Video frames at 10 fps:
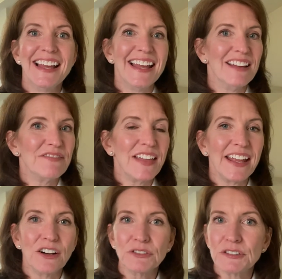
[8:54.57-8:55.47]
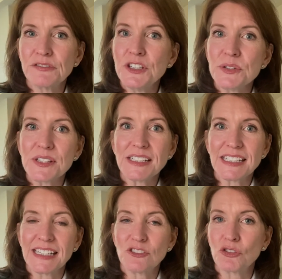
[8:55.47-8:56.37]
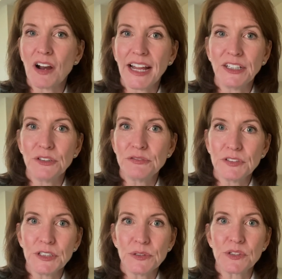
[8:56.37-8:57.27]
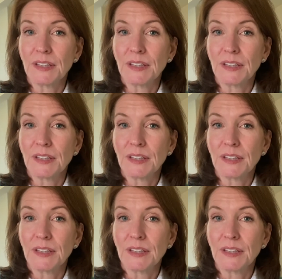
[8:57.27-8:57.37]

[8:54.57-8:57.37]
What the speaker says: if they are refusing to try new foods,